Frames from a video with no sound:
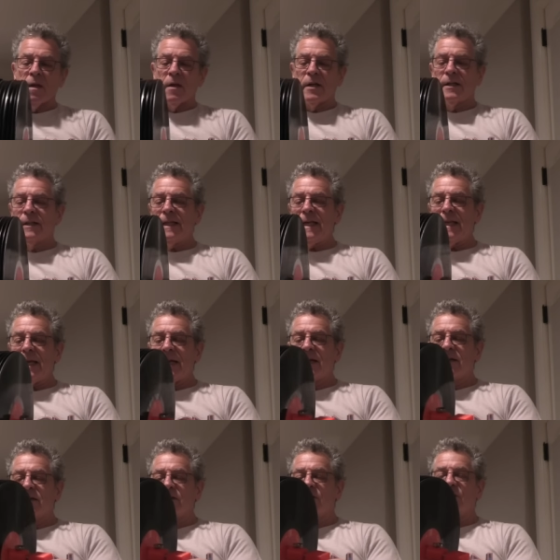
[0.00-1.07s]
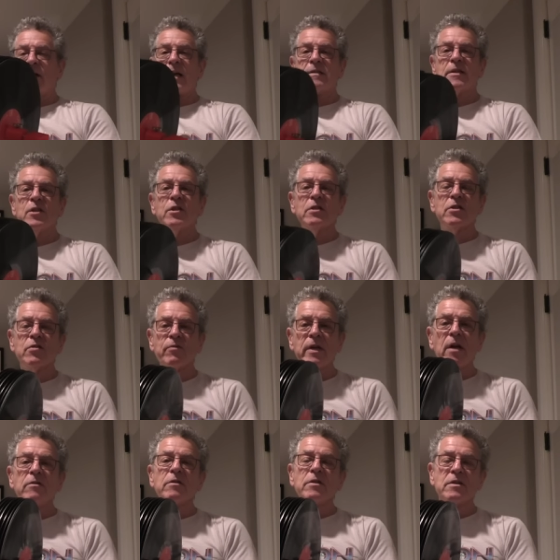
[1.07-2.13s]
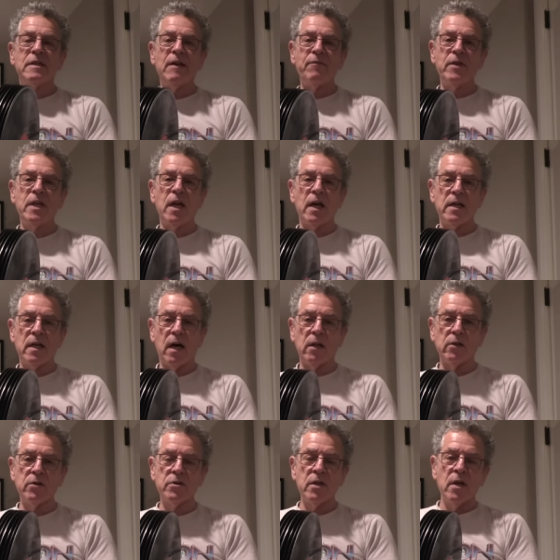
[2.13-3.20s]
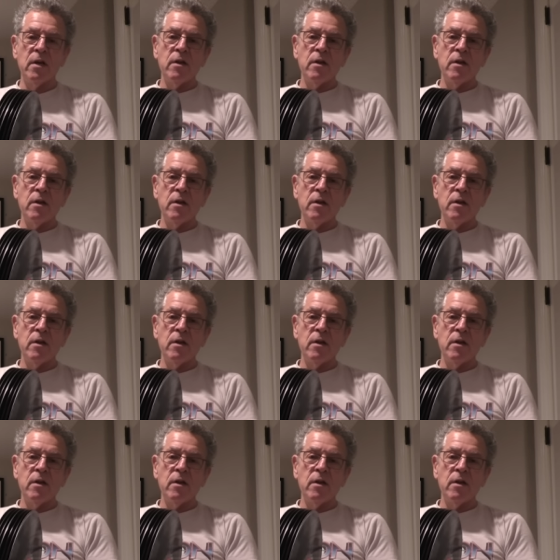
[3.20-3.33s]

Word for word: cleaning device this is $379